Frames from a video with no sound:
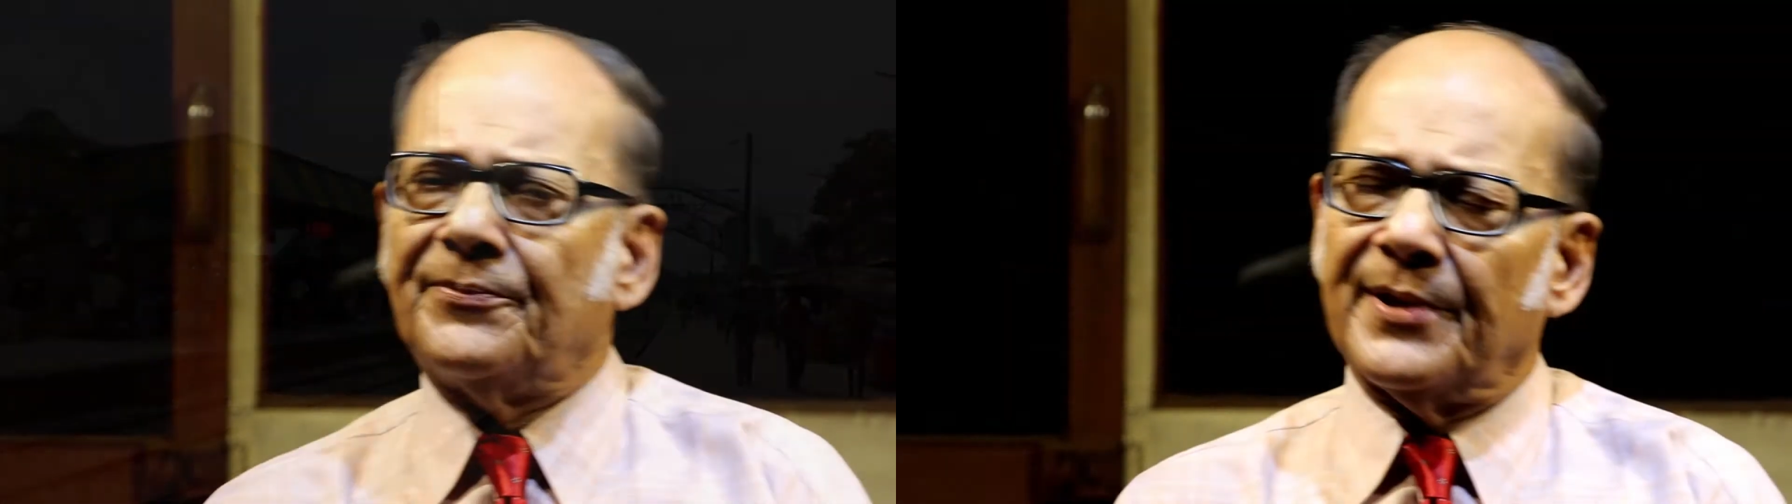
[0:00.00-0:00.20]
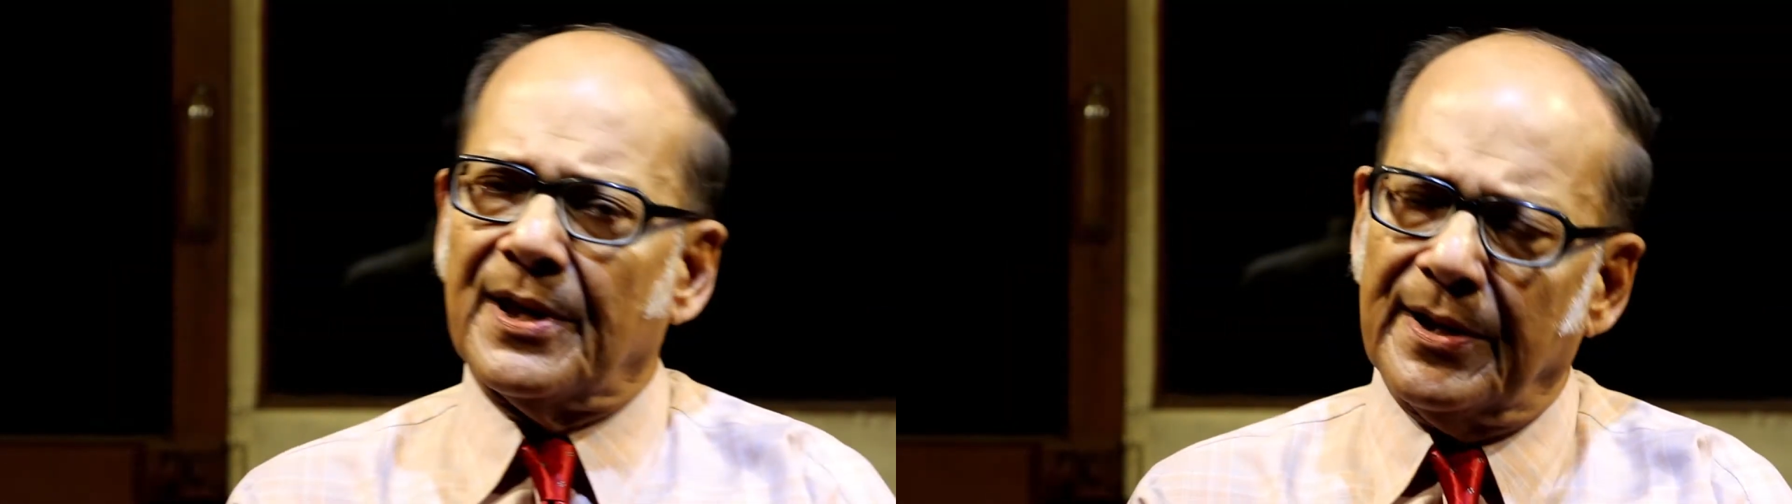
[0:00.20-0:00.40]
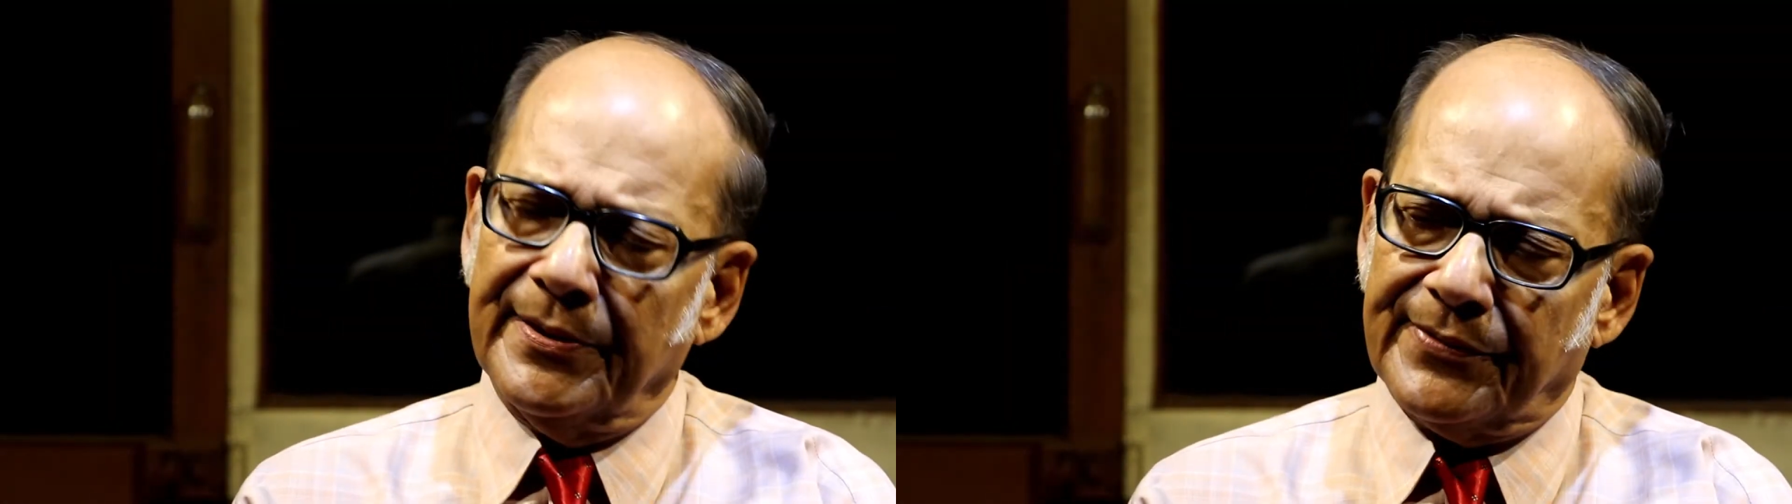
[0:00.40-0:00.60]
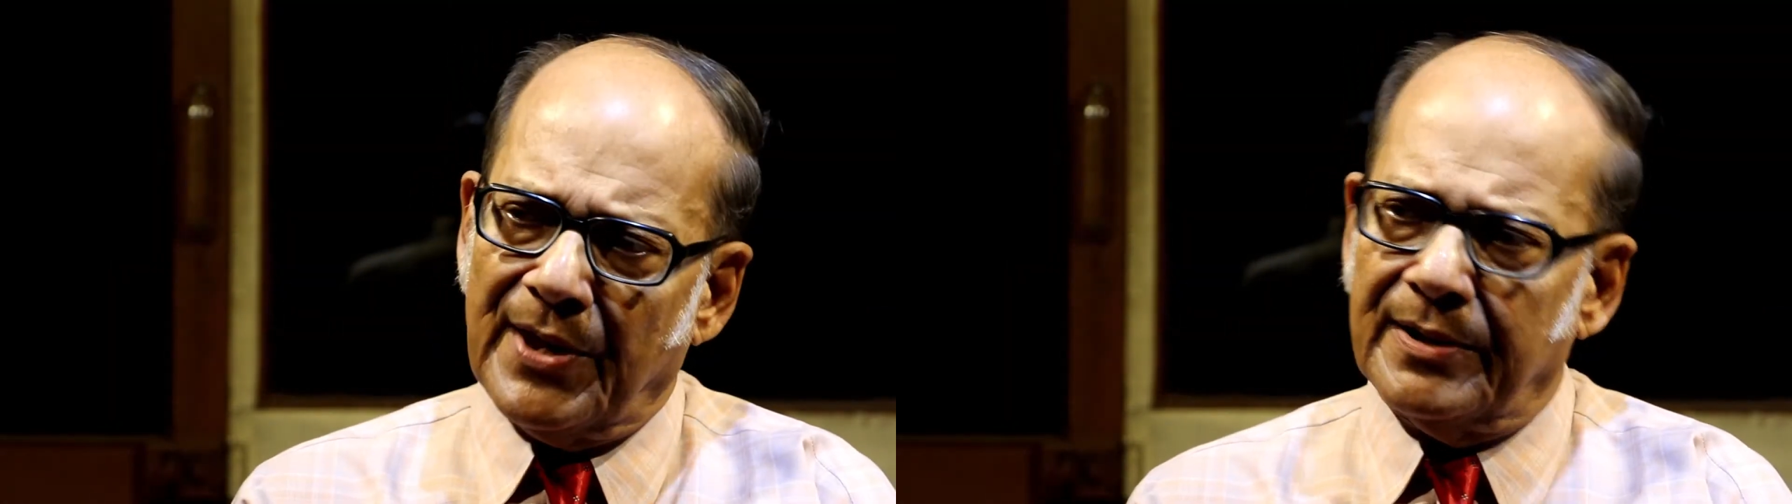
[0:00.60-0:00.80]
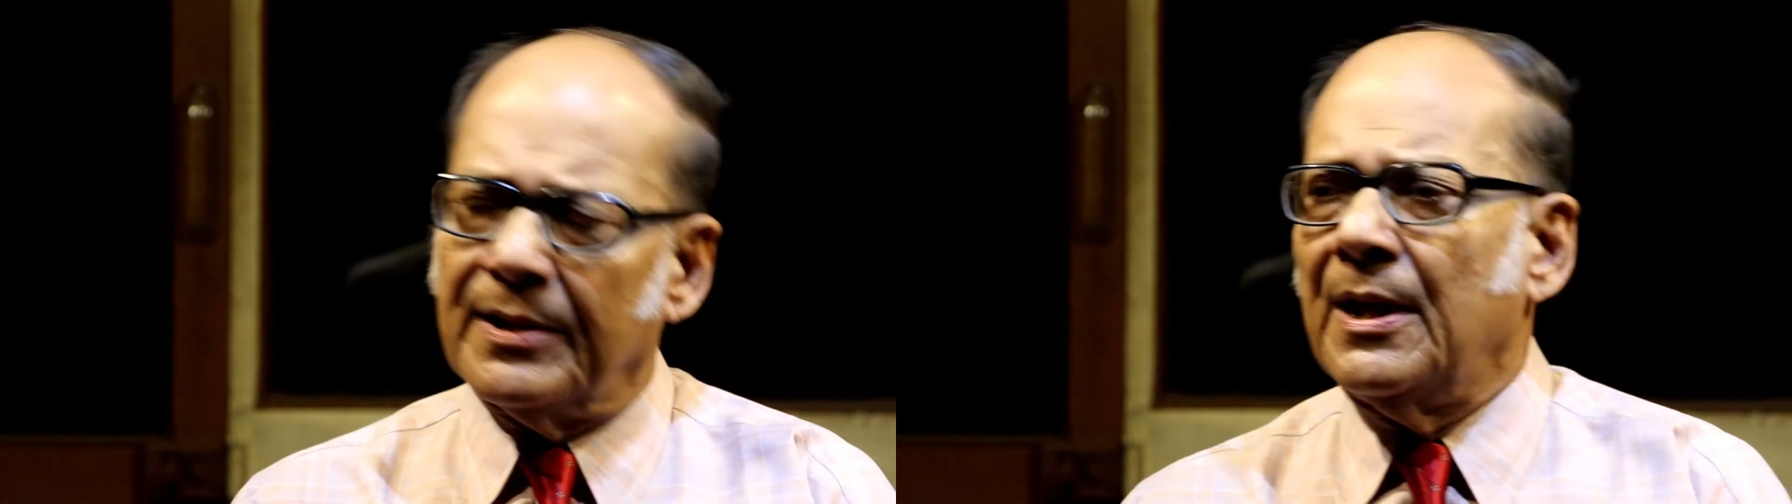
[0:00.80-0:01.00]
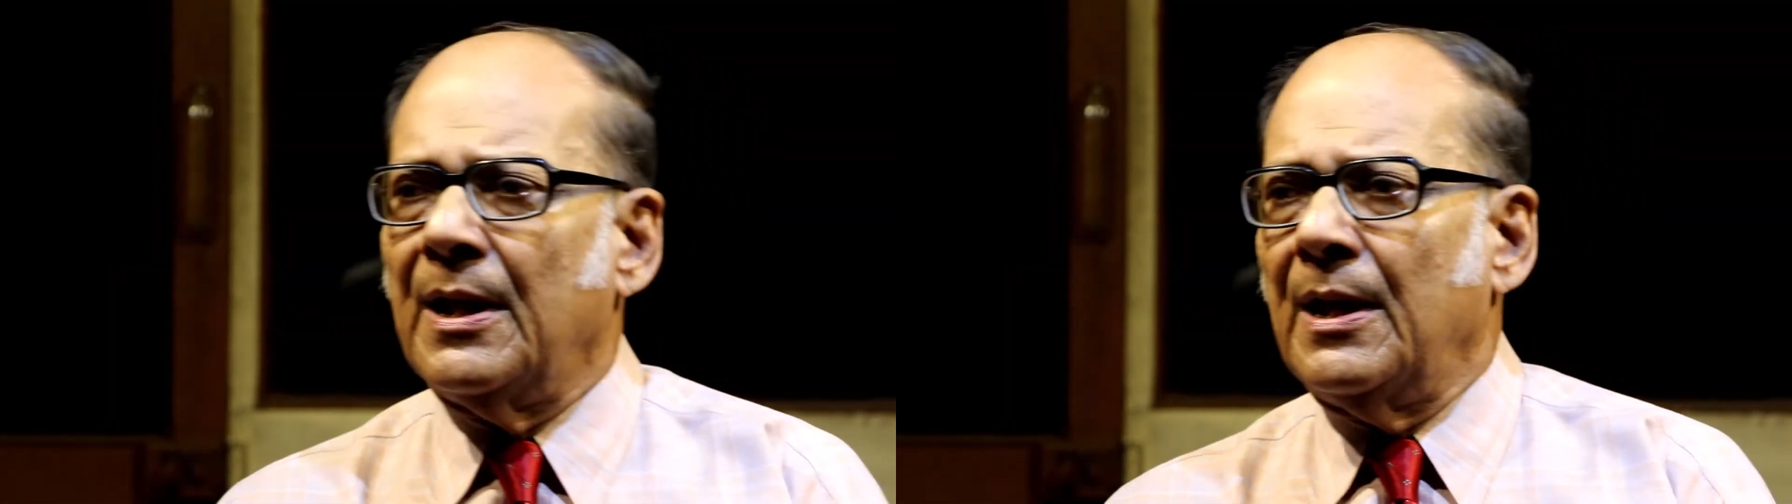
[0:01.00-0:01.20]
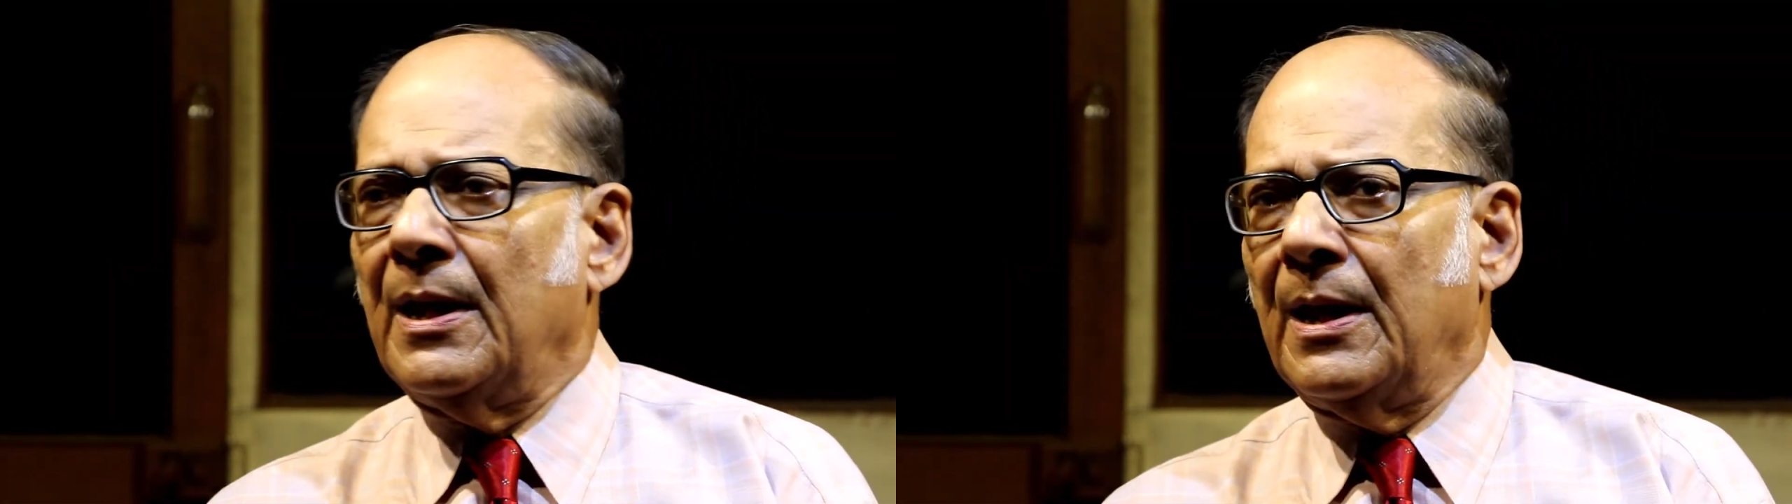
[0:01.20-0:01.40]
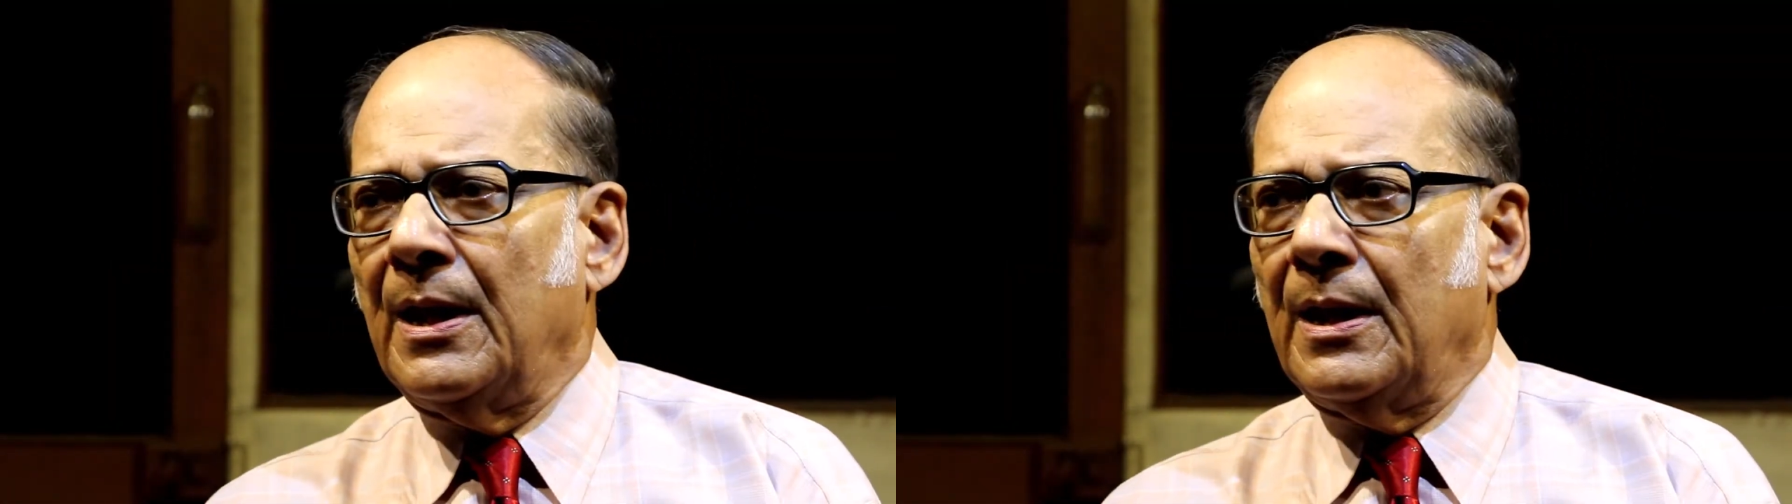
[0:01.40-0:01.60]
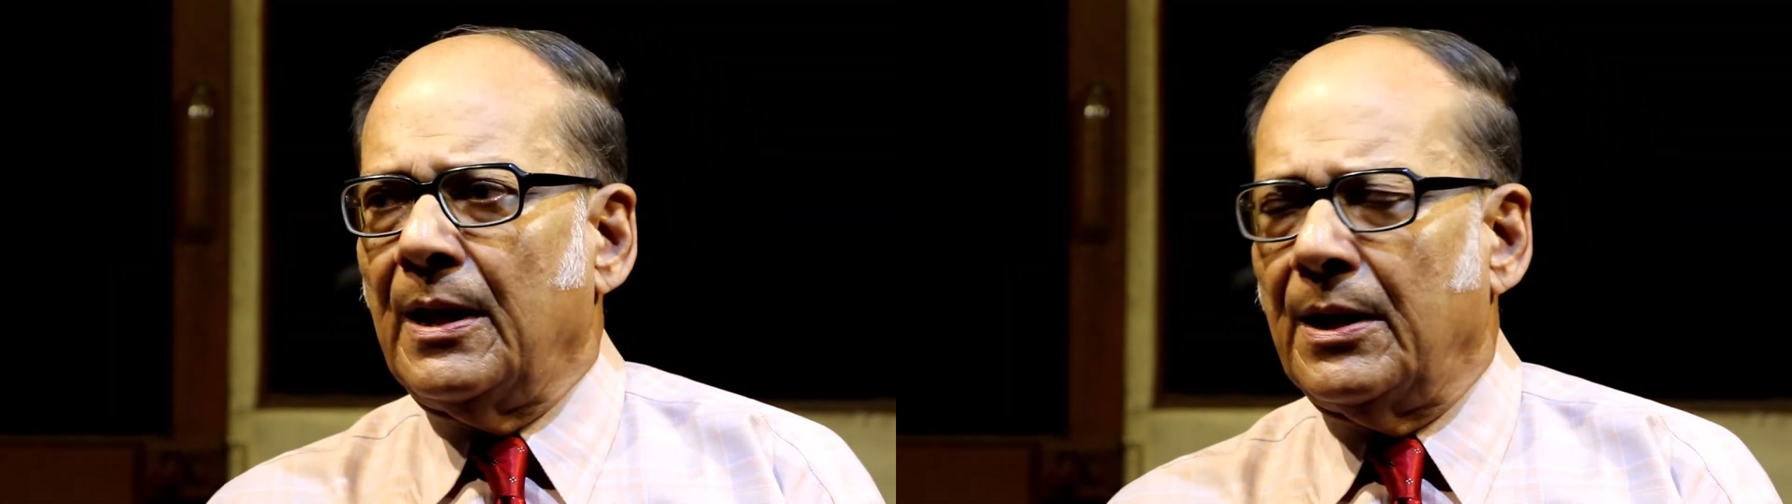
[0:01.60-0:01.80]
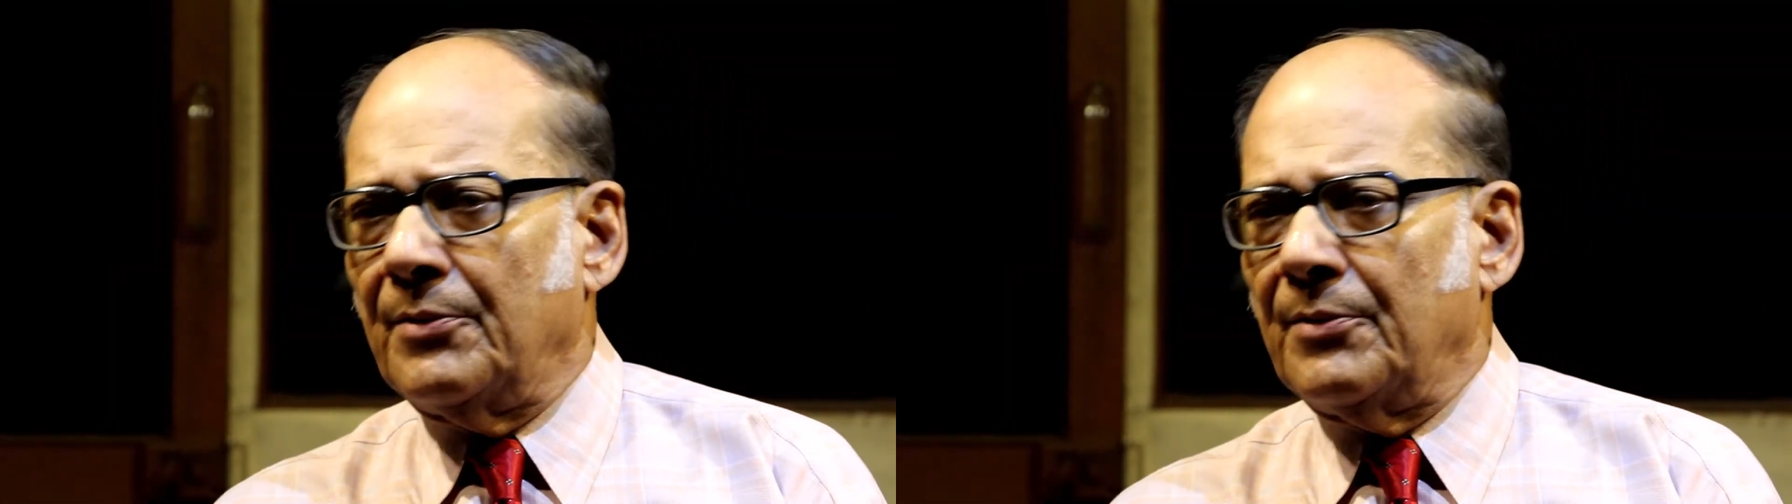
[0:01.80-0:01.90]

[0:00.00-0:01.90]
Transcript: cigarettes and he